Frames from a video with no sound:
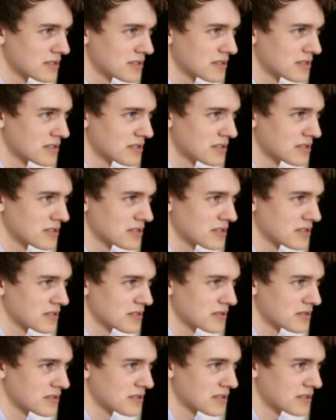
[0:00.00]

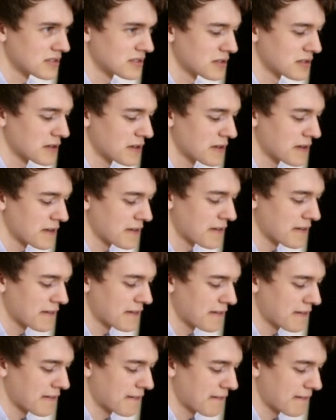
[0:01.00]

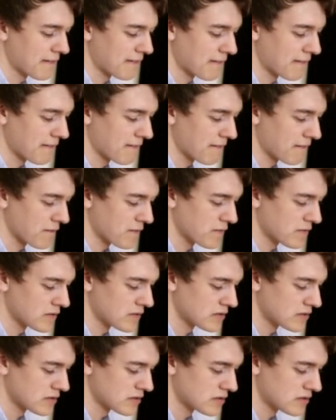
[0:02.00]

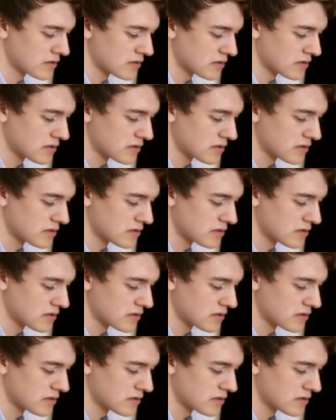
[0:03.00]
(silent)